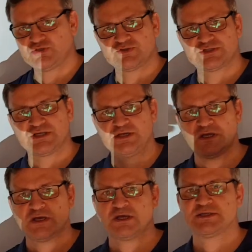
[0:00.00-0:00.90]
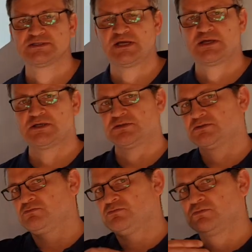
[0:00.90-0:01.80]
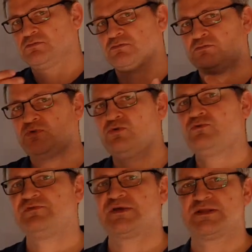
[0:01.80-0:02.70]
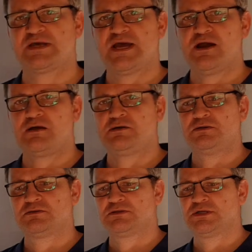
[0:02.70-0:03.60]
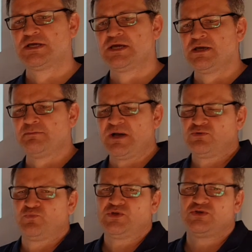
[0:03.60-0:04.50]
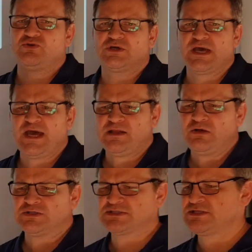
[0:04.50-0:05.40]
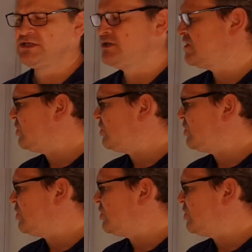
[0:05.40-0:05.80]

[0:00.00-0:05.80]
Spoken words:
You see they move in the air. But what you cannot see